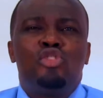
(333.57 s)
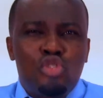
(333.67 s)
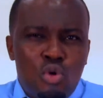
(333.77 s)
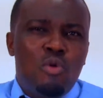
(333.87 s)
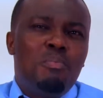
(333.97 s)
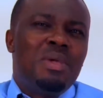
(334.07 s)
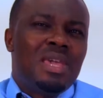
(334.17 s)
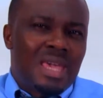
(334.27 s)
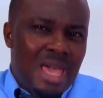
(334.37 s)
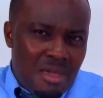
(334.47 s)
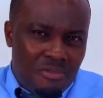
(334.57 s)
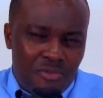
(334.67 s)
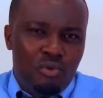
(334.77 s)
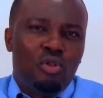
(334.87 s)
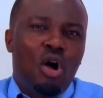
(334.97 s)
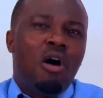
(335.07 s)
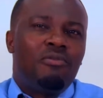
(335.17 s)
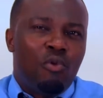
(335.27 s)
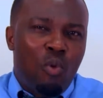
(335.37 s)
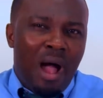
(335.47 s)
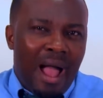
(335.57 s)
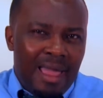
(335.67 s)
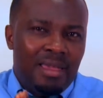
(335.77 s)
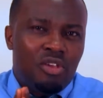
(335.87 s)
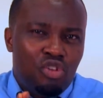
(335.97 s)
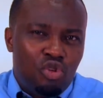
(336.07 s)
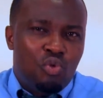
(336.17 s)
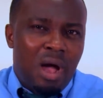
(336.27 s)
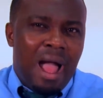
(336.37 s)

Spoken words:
to be careful of why you